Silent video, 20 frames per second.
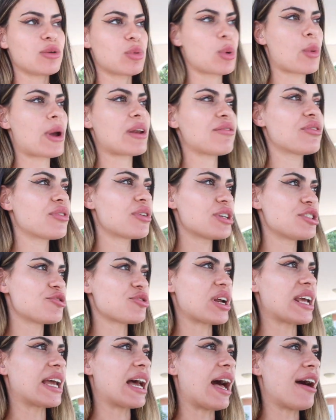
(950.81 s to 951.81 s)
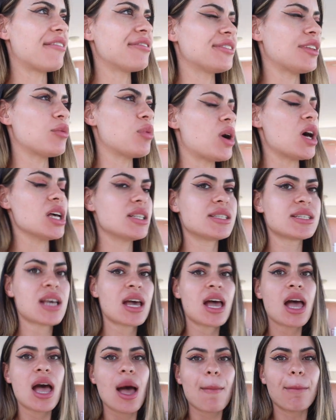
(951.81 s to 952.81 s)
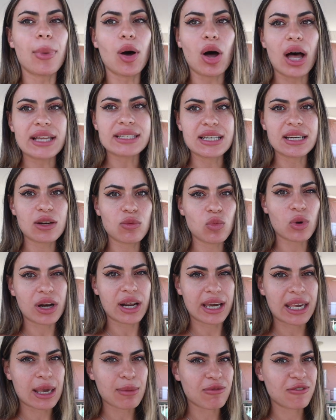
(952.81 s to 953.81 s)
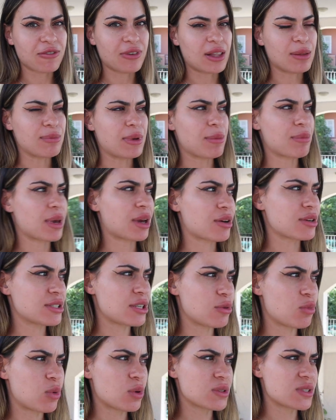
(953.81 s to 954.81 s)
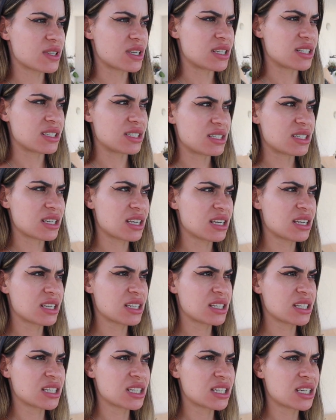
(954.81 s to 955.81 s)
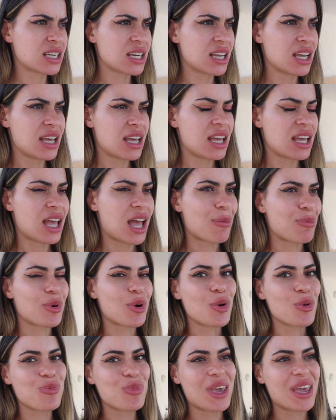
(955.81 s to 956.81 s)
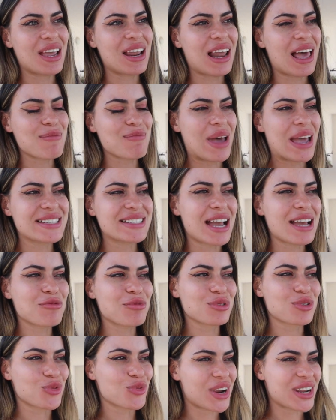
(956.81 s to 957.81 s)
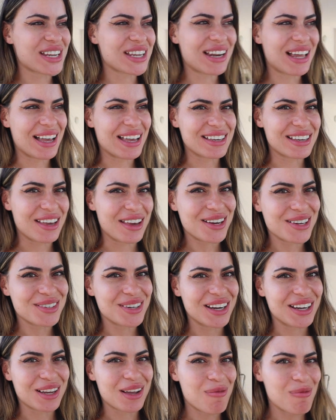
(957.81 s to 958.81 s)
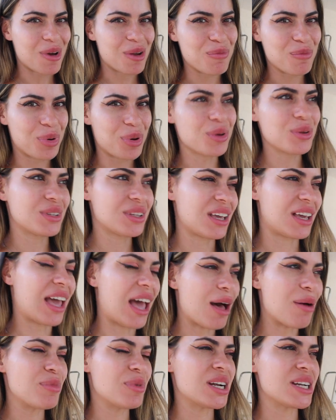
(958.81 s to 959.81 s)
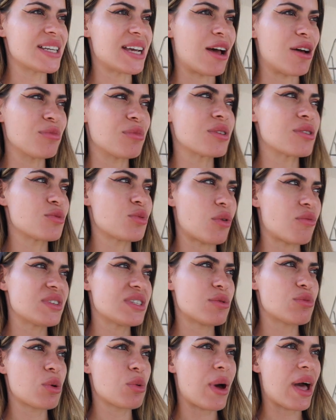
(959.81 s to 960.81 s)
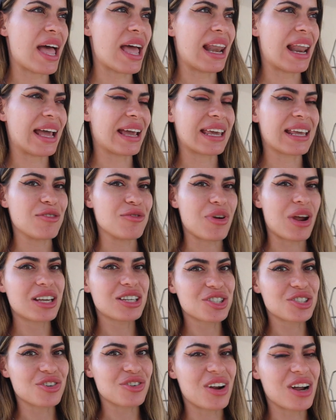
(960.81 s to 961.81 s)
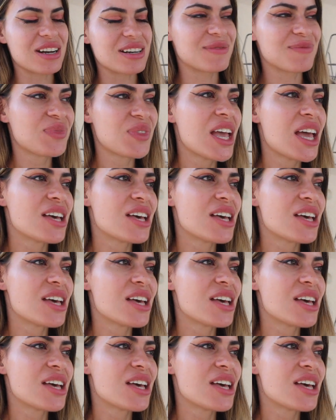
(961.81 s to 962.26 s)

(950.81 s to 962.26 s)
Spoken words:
We went for a drink afterwards, but I didn't want to keep filming because it wasn't appropriate. Like, my dad was already like, Chiara, come on, put the camera down, because obviously we were like in a restaurant.